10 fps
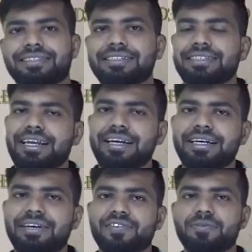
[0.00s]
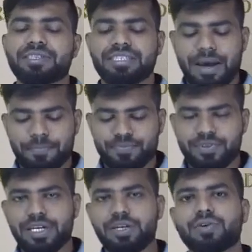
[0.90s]
Is there any difference? Means
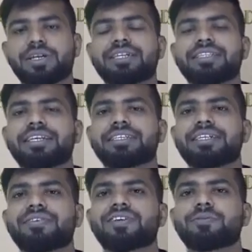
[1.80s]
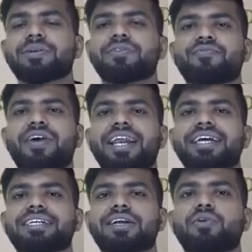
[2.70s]
absolutely there is a difference between
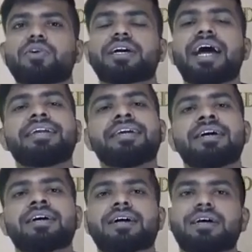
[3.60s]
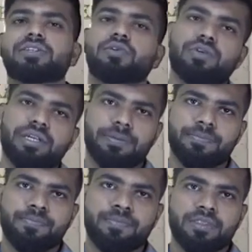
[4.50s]
financial accounting and cost accounting.
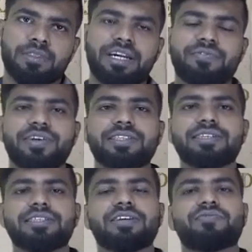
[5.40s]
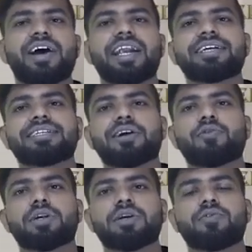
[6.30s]
The difference is, in financial
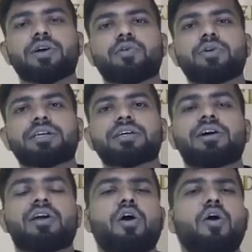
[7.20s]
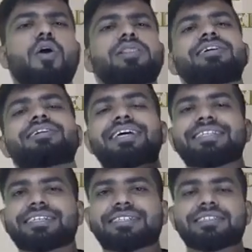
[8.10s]
accounting we are going to record all the
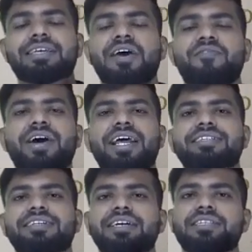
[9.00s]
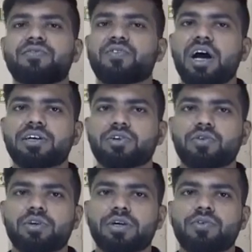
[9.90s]
transactions, whereas in case of cost
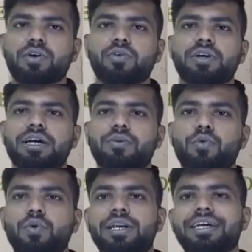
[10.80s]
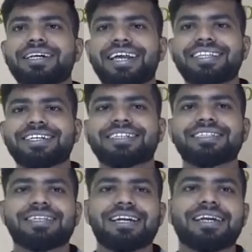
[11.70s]
accounting we are going to record only
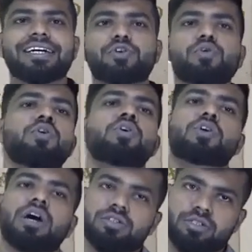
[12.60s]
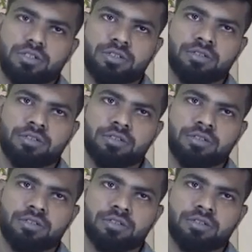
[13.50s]
transactions related to cost.